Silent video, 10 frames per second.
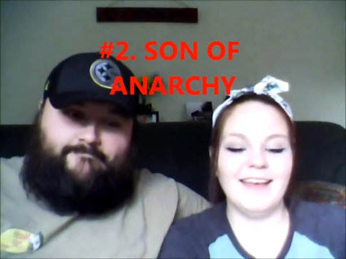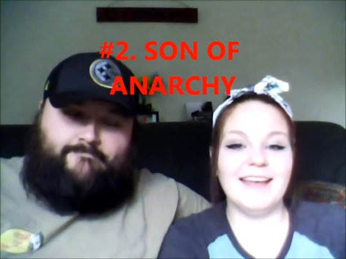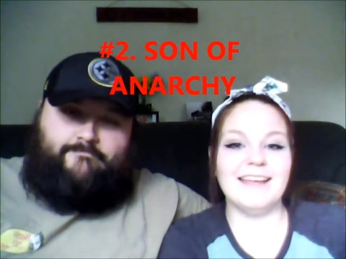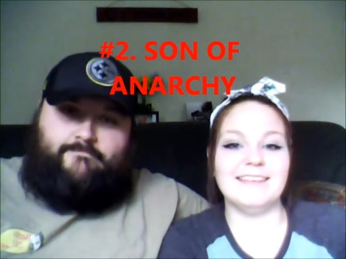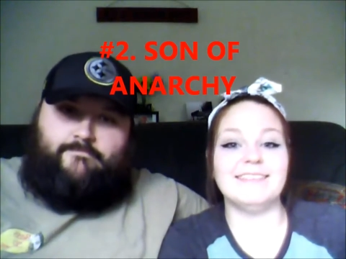
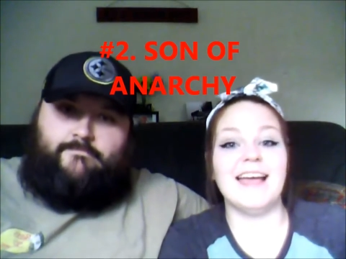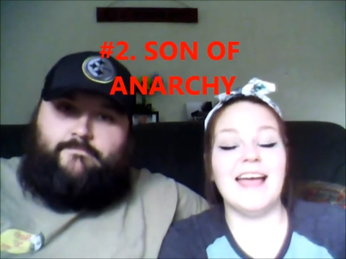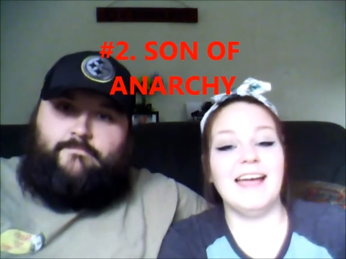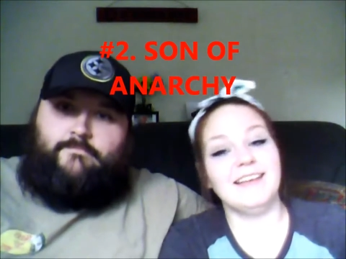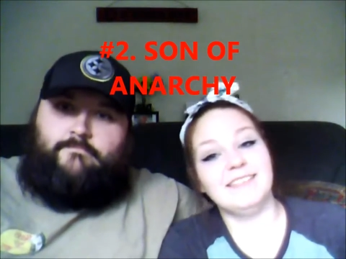Speaker 1: is
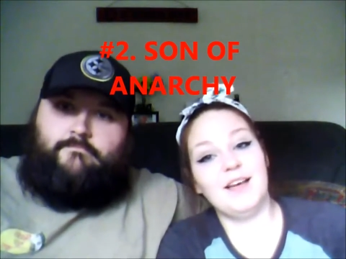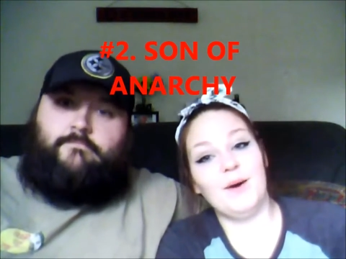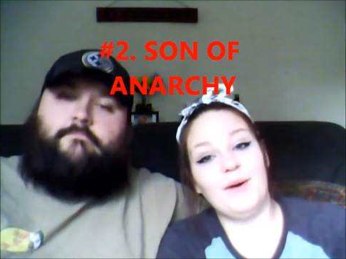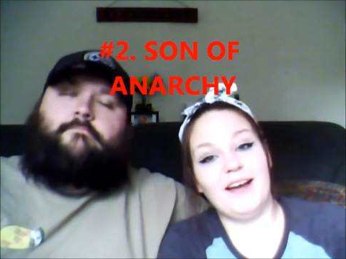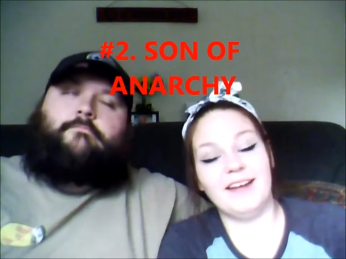
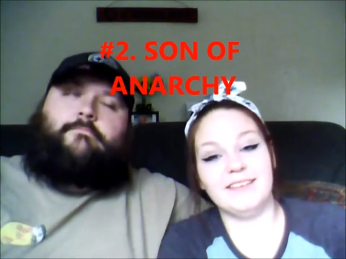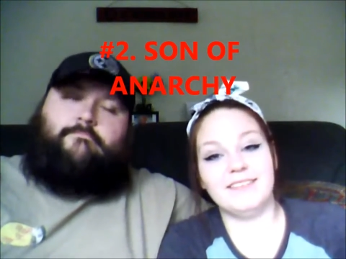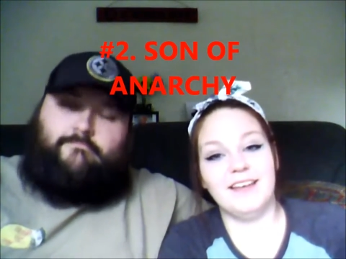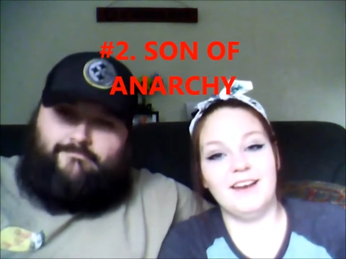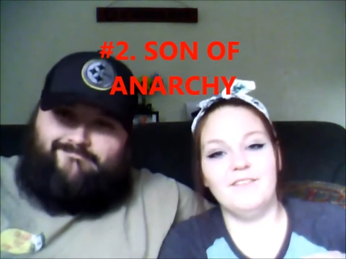SOA,
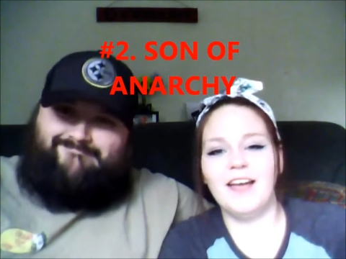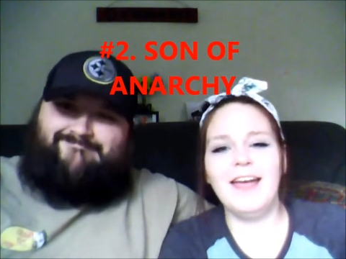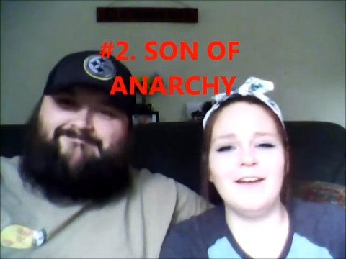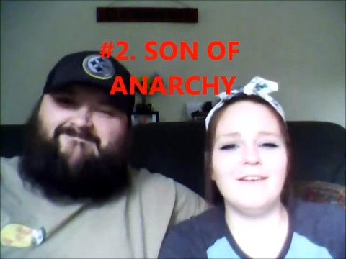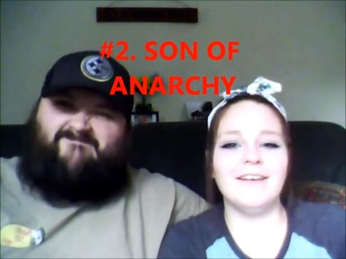Son of
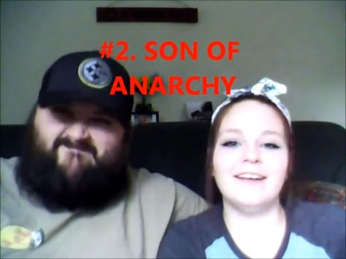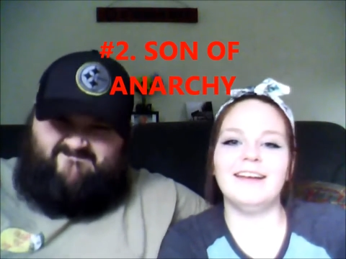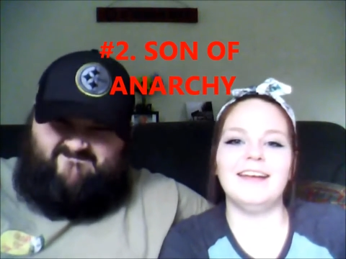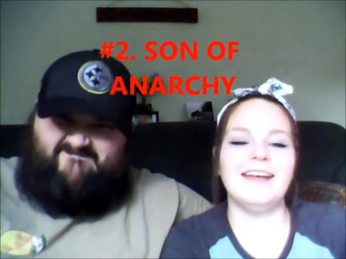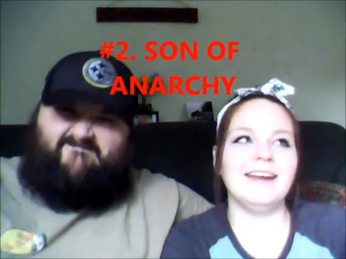
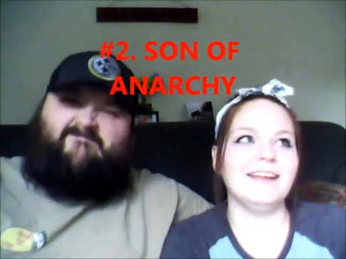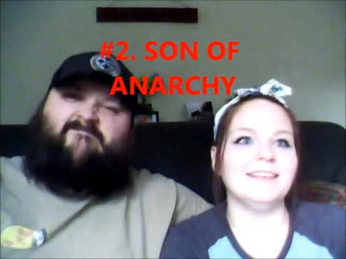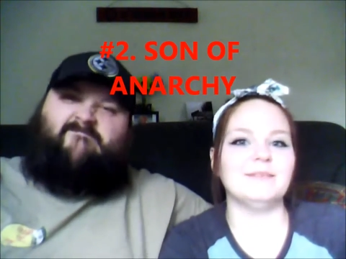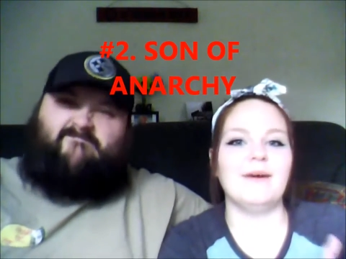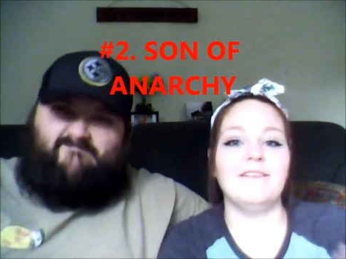Anarchy. It
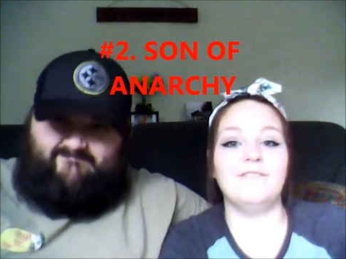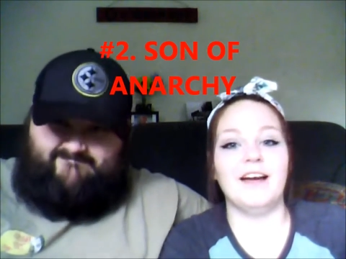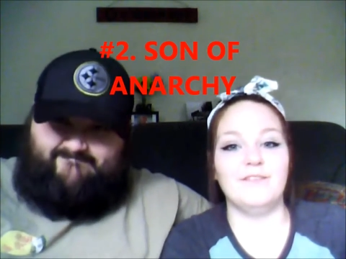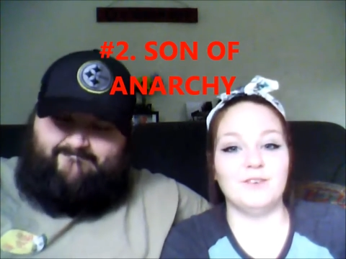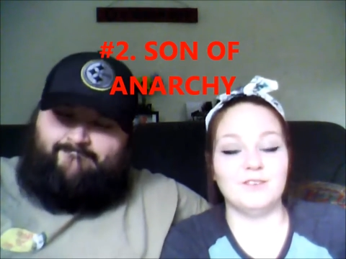is my
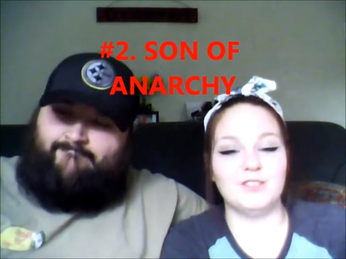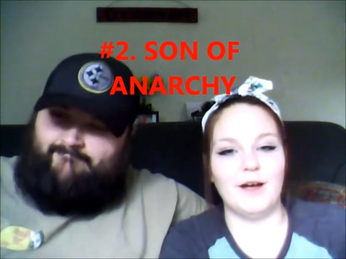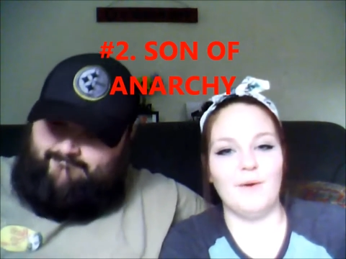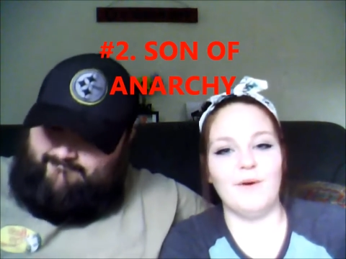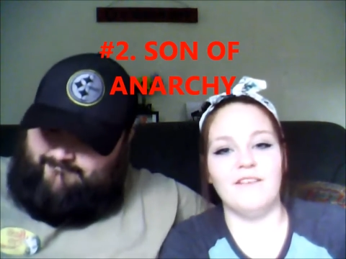favorite
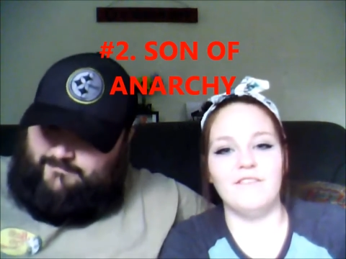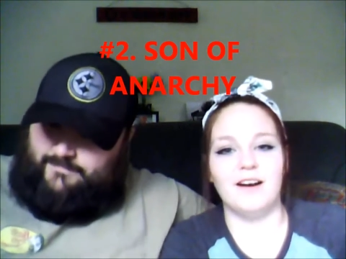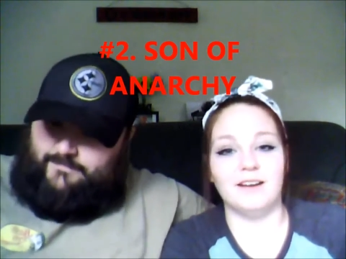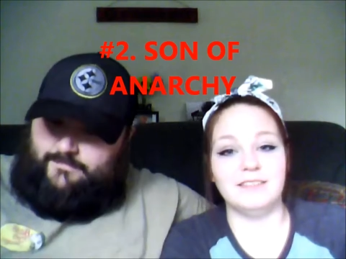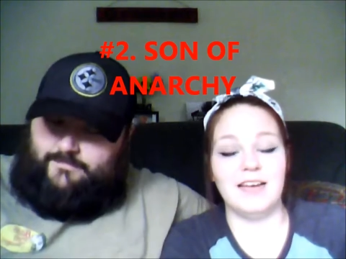show of
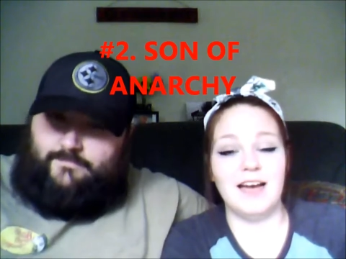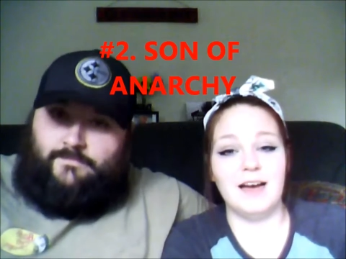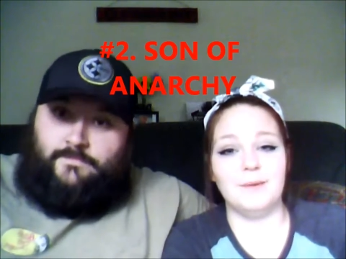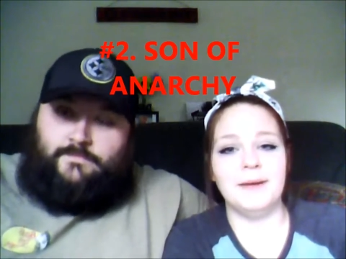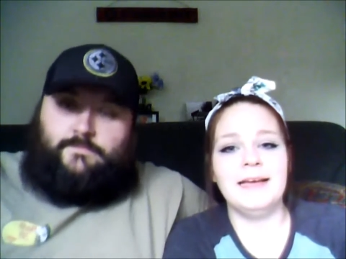all
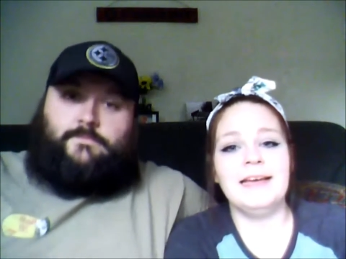time.